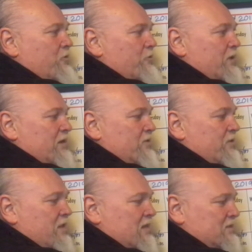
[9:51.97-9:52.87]
3,
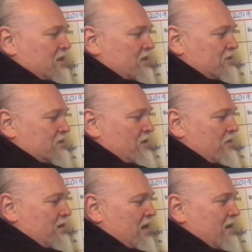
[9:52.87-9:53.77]
2, and then it started
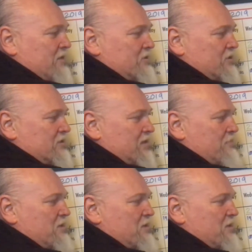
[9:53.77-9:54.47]
slowing down, as you can see.